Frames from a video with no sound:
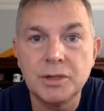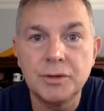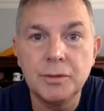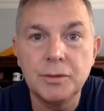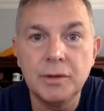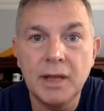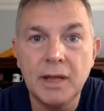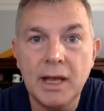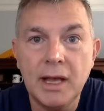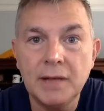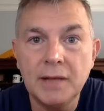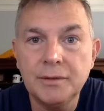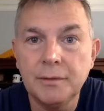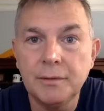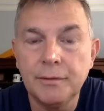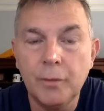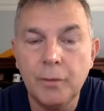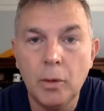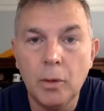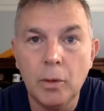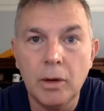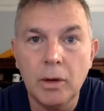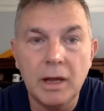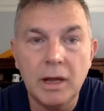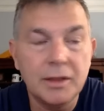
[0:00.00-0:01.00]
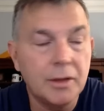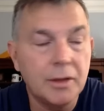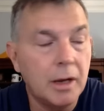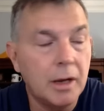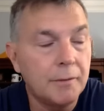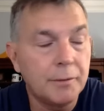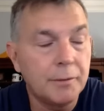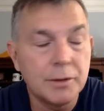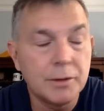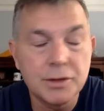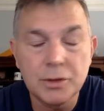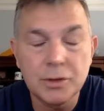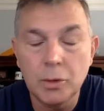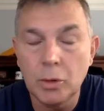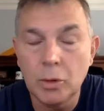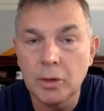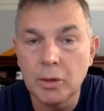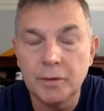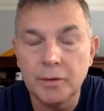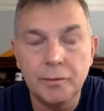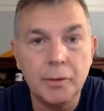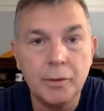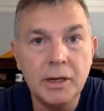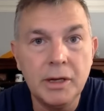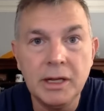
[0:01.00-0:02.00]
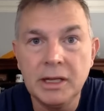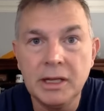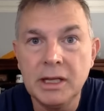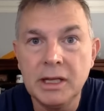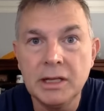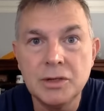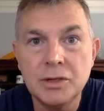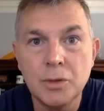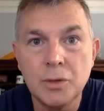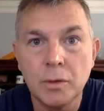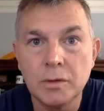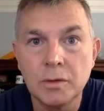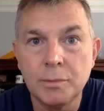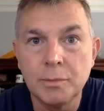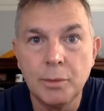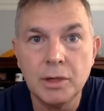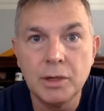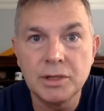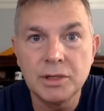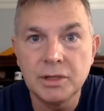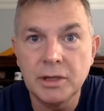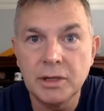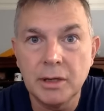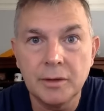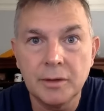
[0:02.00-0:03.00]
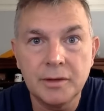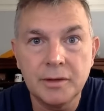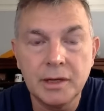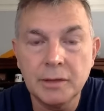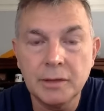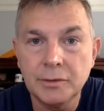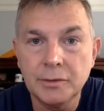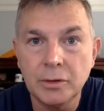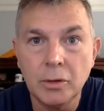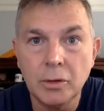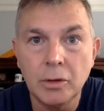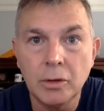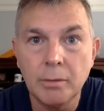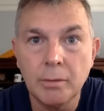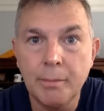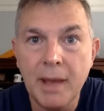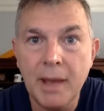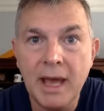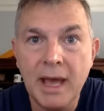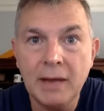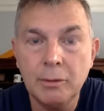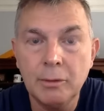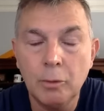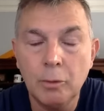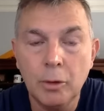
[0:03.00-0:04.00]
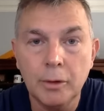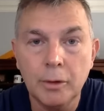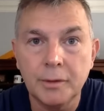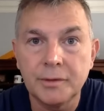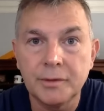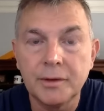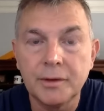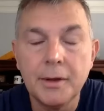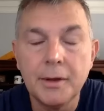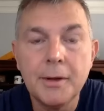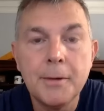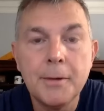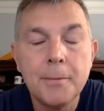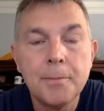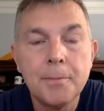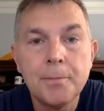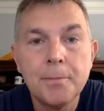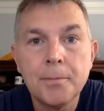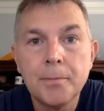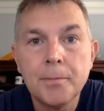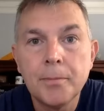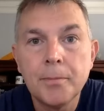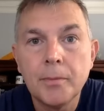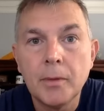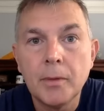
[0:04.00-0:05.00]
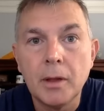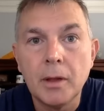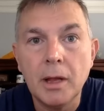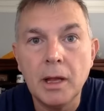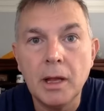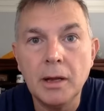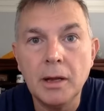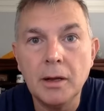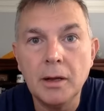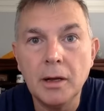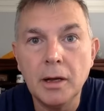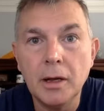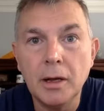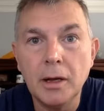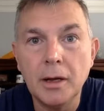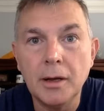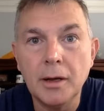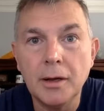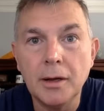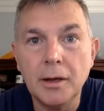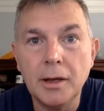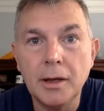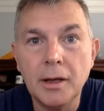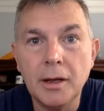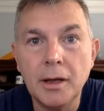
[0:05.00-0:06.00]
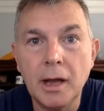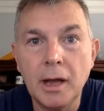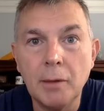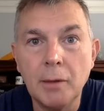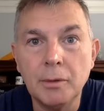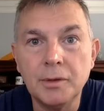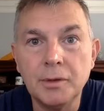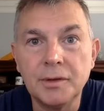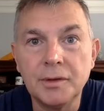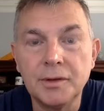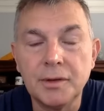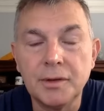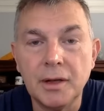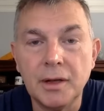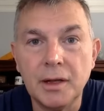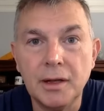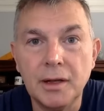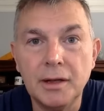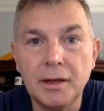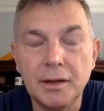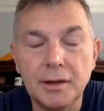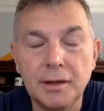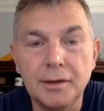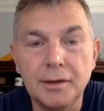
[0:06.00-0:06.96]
in 2004. I thought for sure if we didn't get George Bush in there, things would go to bad to worse. And uh, and I was uh,